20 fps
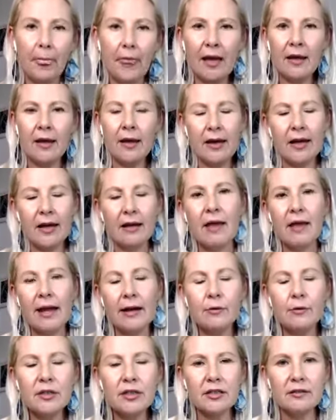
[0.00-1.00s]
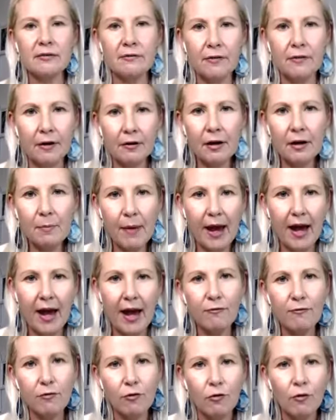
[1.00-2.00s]
again, our language is very
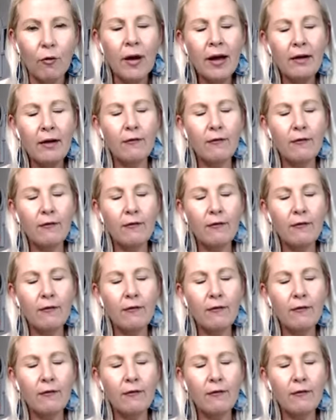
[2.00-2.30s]
powerful